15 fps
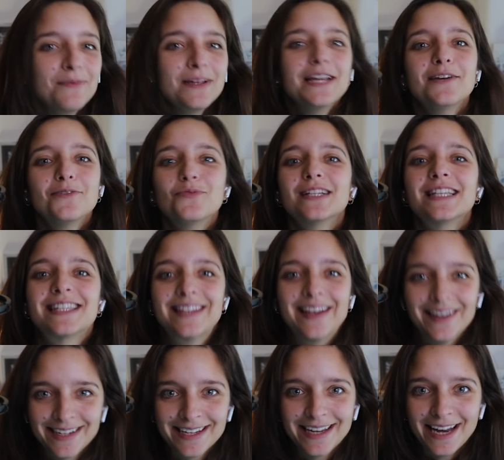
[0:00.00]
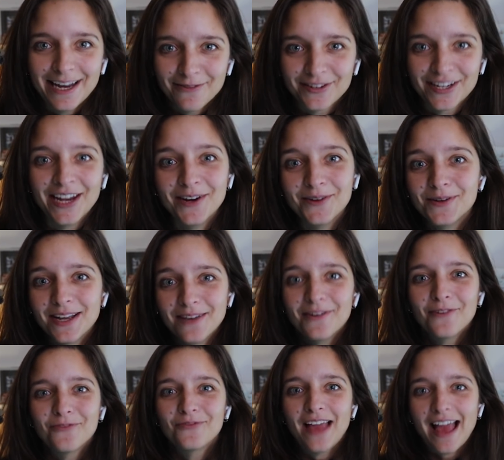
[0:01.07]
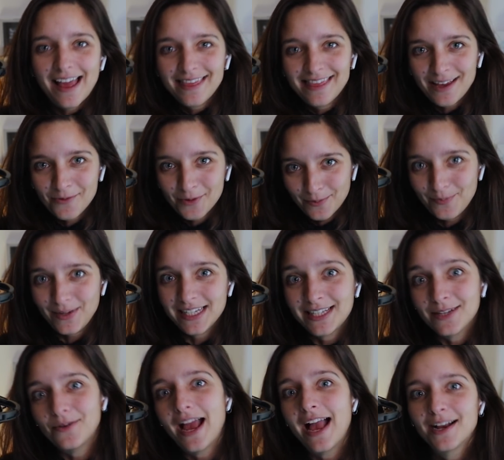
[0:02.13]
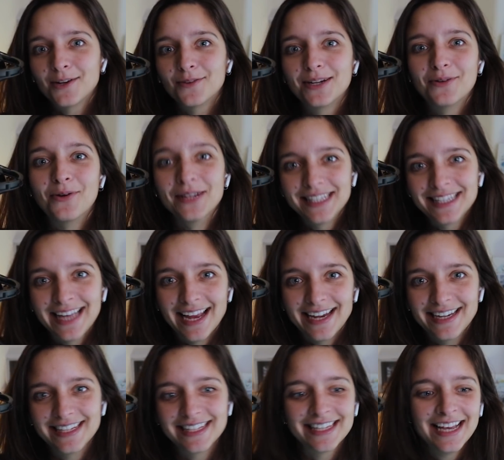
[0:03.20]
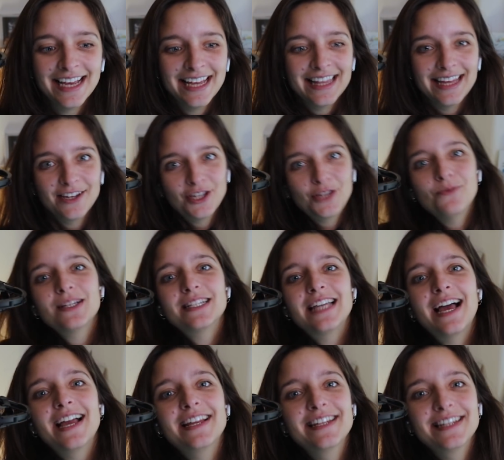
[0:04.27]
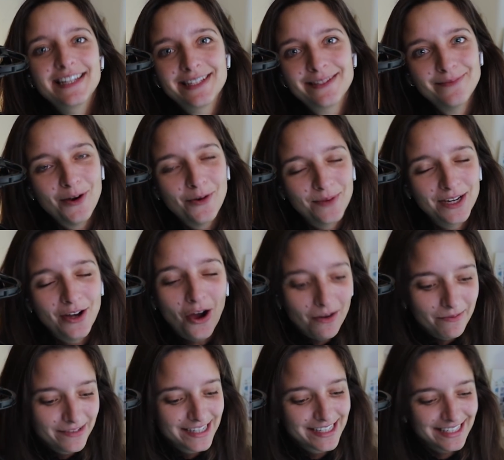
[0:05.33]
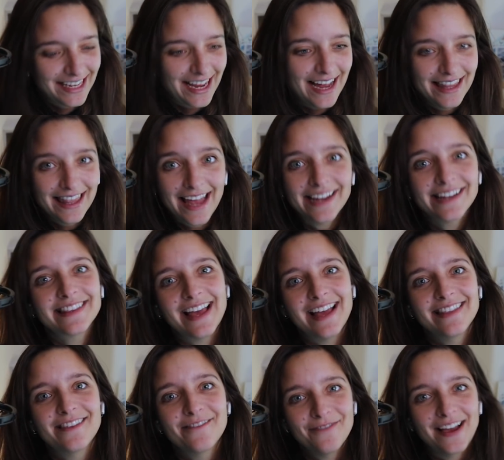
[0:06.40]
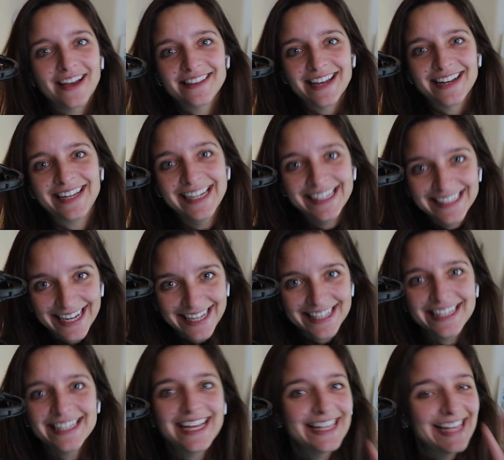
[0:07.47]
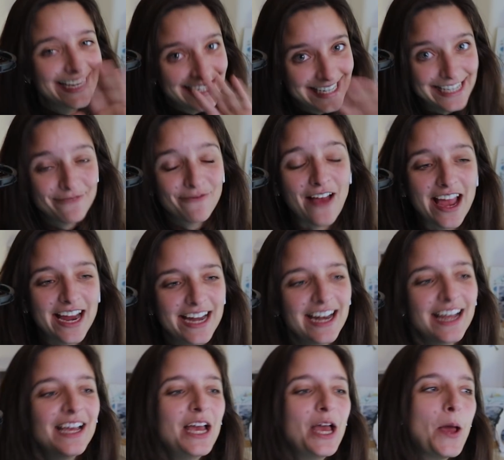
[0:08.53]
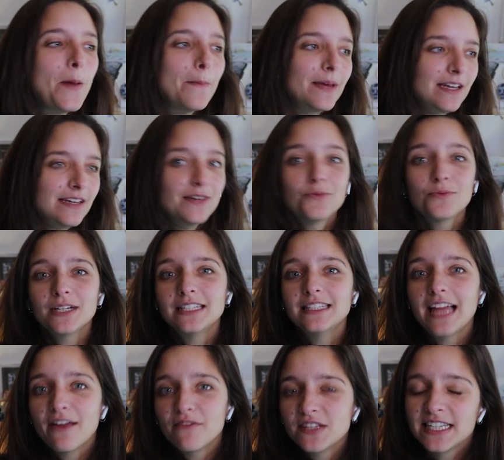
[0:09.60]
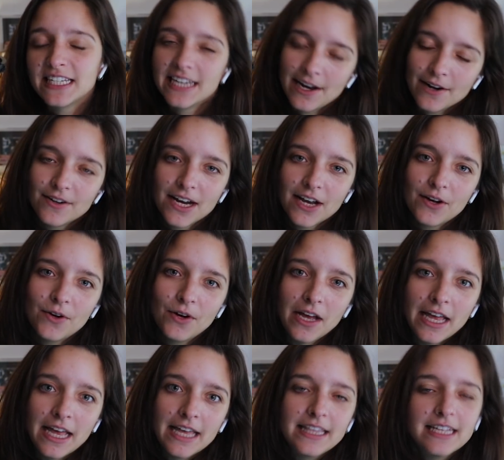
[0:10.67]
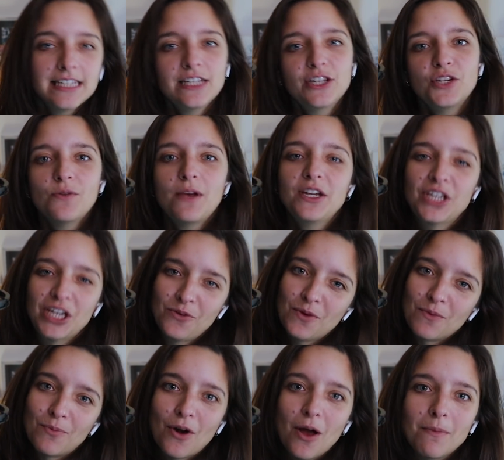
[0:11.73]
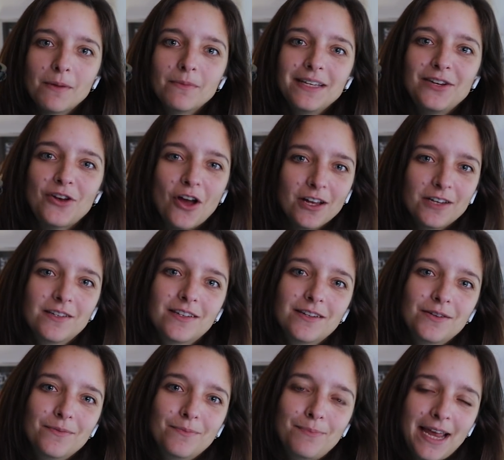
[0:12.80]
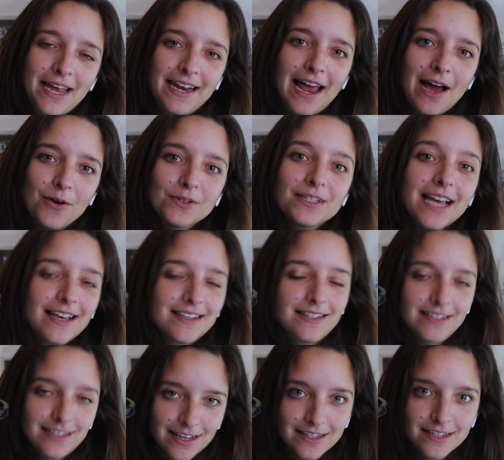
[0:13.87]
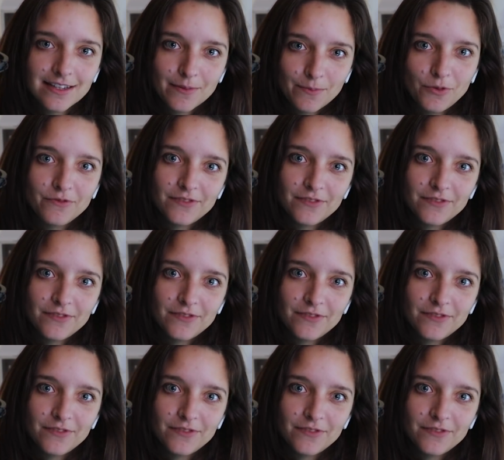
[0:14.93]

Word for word: For me, it would suck if she, if, if they would be so accurate with science that she would die in this moment. Obviously, I like that, the fact that she doesn't and that she's fine. But in a real life scenario, this situation would probably not pan out as it does in the